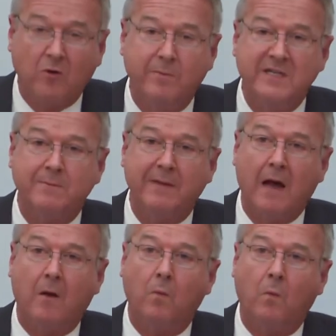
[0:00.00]
thought a bit
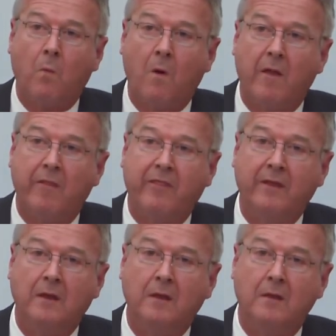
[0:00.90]
about what
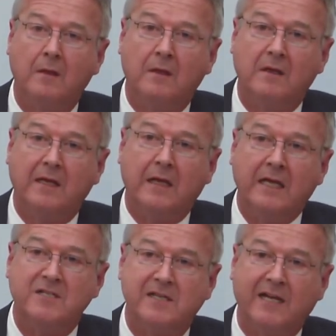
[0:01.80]
the
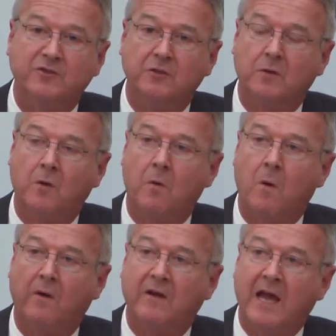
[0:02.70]
International
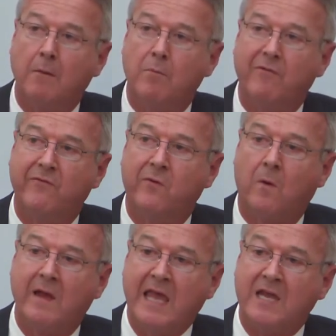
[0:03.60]
Court, and
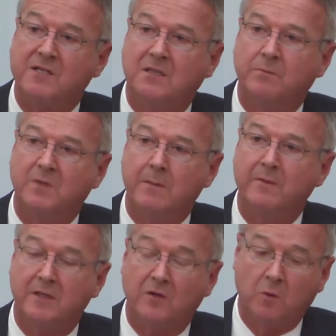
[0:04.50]
before it, the
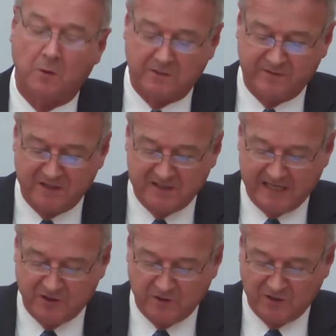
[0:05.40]
Permanent Court of
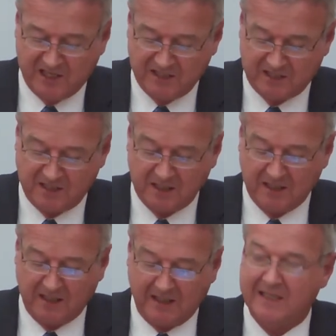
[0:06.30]
International Justice,
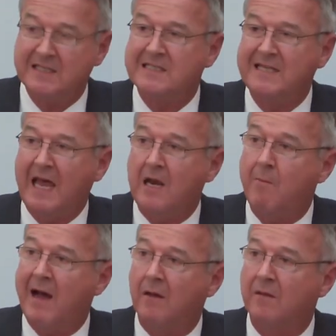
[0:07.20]
had said
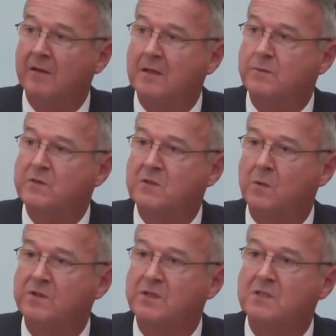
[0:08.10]
about the
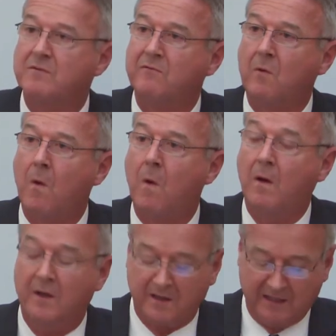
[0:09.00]
sources of
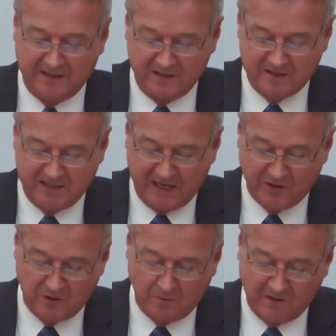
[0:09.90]
law and
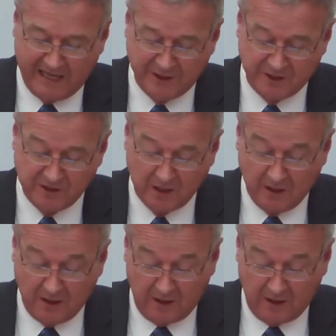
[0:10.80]
international relations.